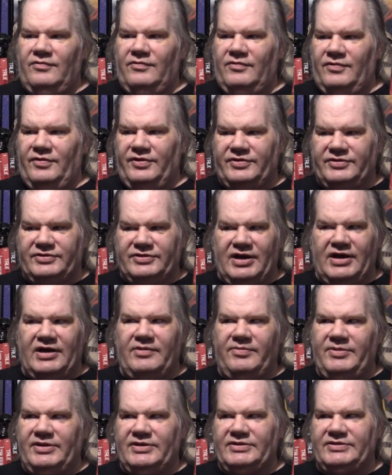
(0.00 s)
well, there's got
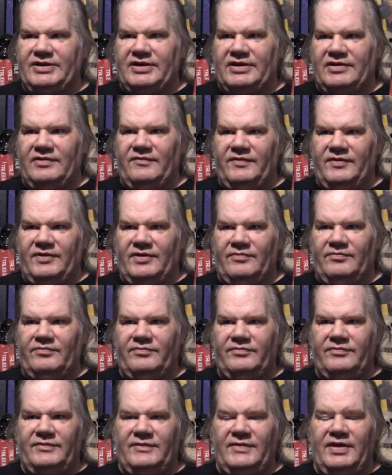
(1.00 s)
to be a second film
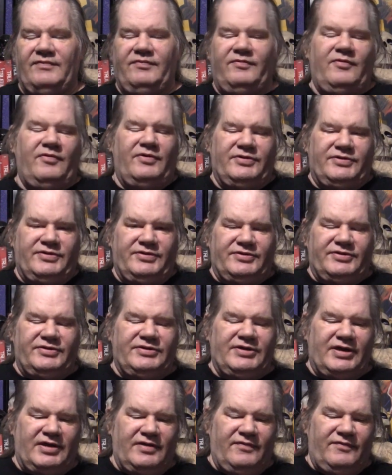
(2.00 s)
of course, there's a
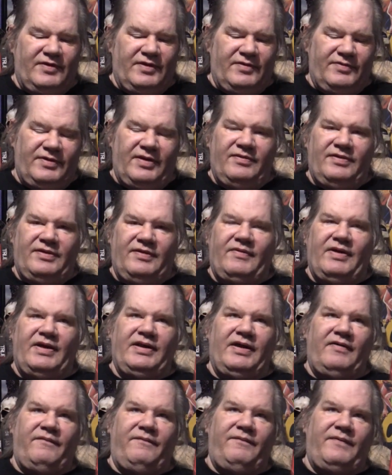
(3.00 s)
second film. They, have got
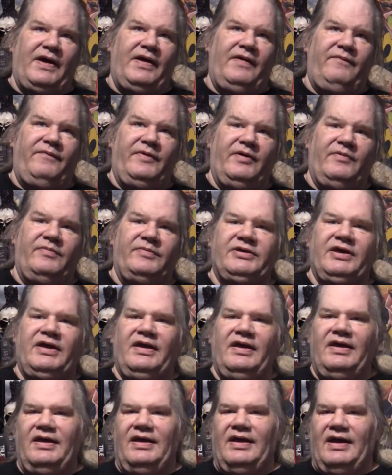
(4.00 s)
out five films.
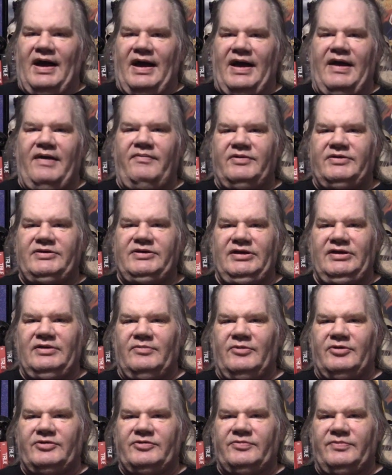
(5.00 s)
I haven't seen the
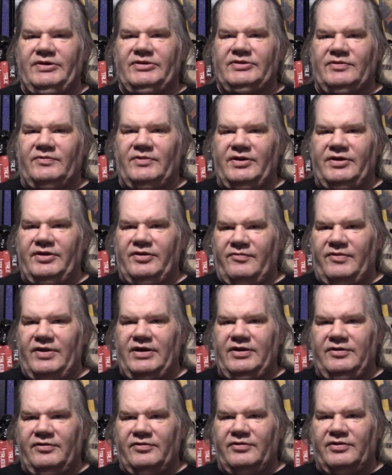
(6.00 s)
most recent one, The
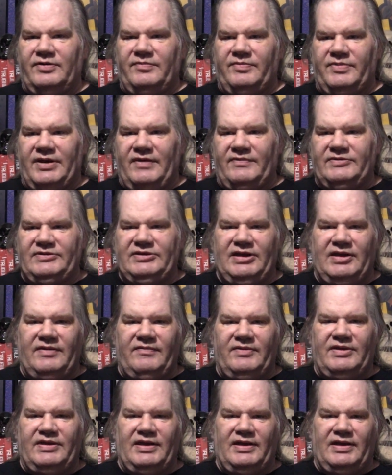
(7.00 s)
Red Door, but I've seen
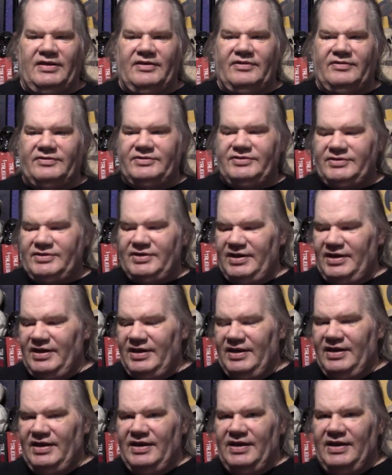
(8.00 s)
everything else,
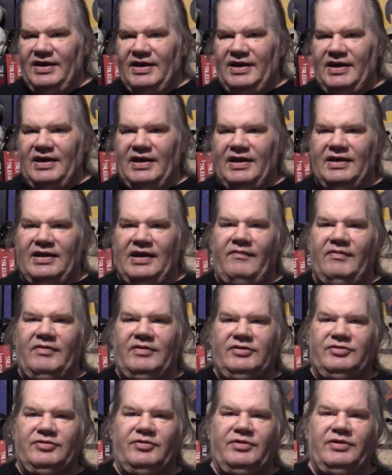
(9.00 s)
and I've
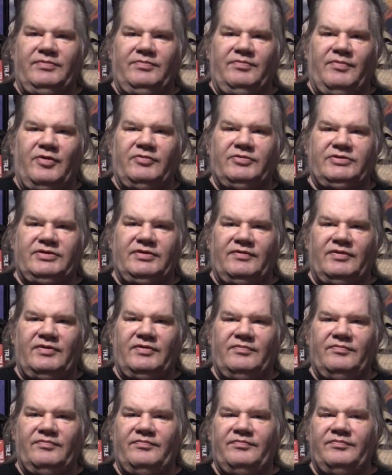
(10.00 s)
enjoyed most of
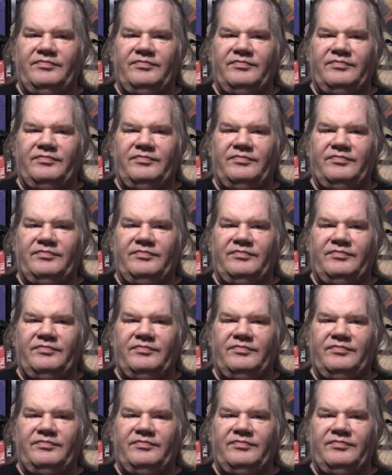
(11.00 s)
them.